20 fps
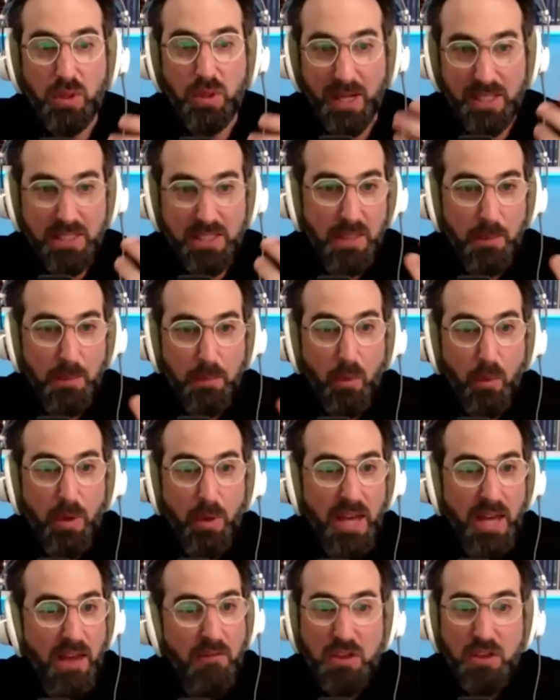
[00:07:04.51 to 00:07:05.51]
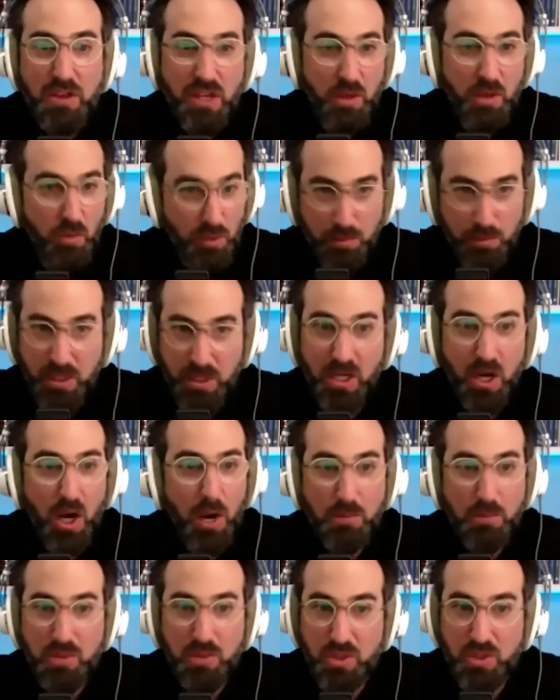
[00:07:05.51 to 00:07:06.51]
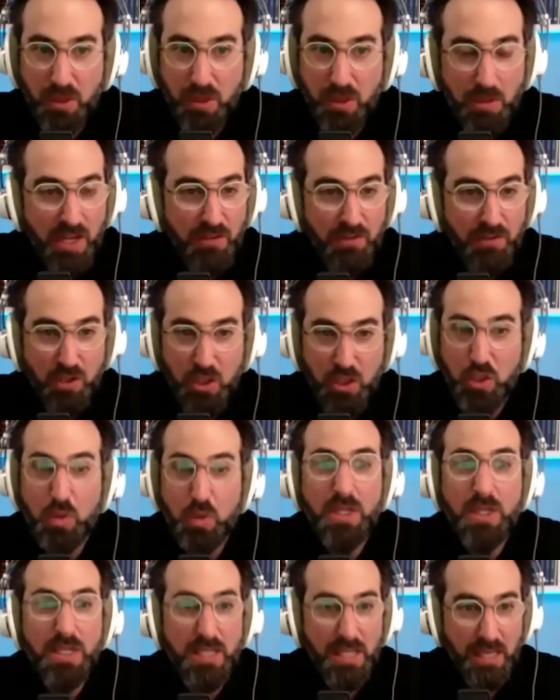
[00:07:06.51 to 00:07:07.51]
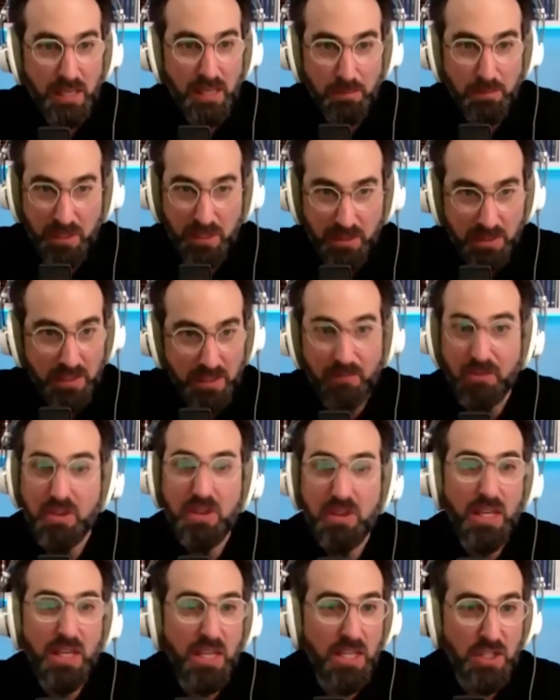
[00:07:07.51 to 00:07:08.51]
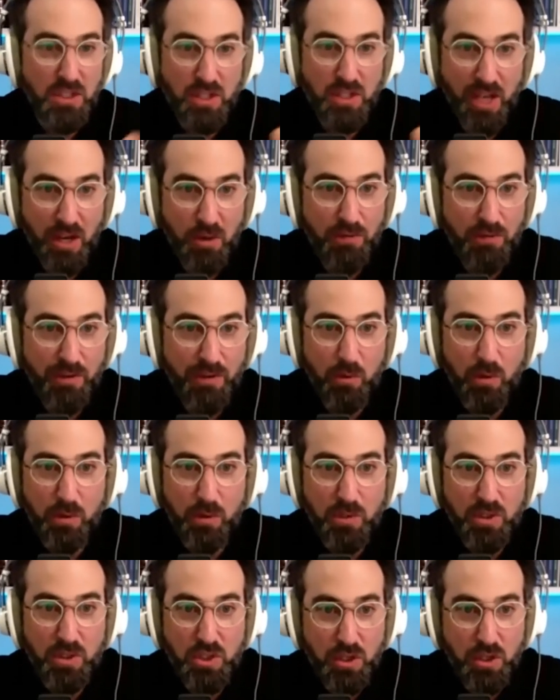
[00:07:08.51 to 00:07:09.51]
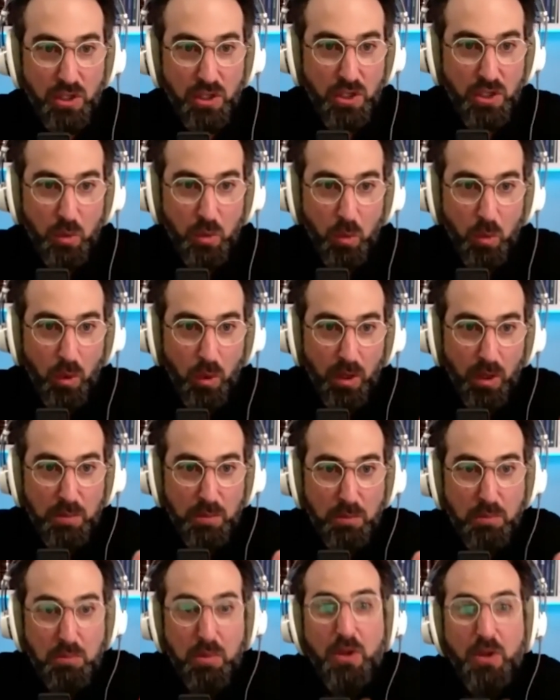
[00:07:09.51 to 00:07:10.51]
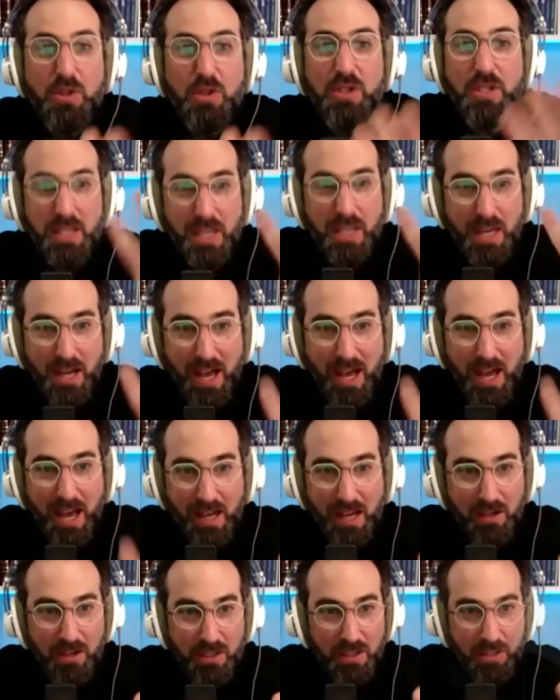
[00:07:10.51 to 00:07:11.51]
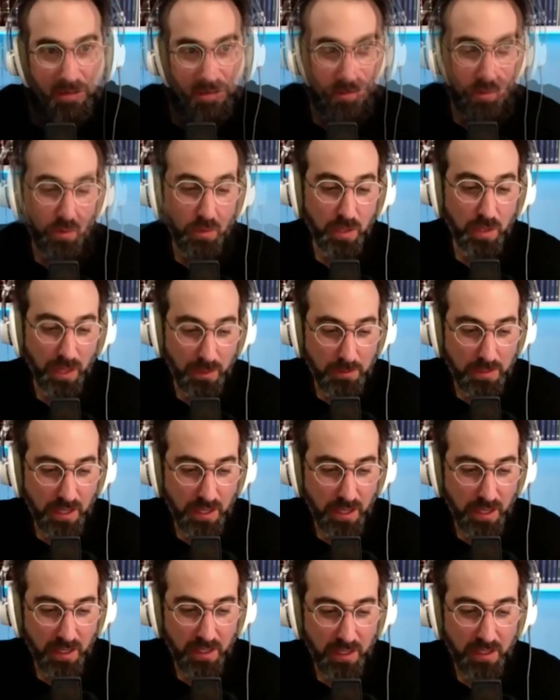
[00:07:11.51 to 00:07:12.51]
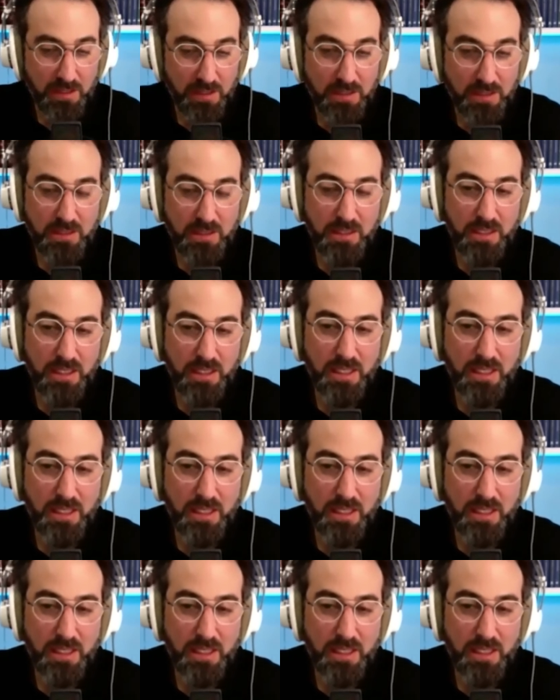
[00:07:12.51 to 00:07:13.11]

at some point, everything would become some kind of unity, because everything is, I don't know if everyone would turn into one person again. I don't, so what I'm saying is,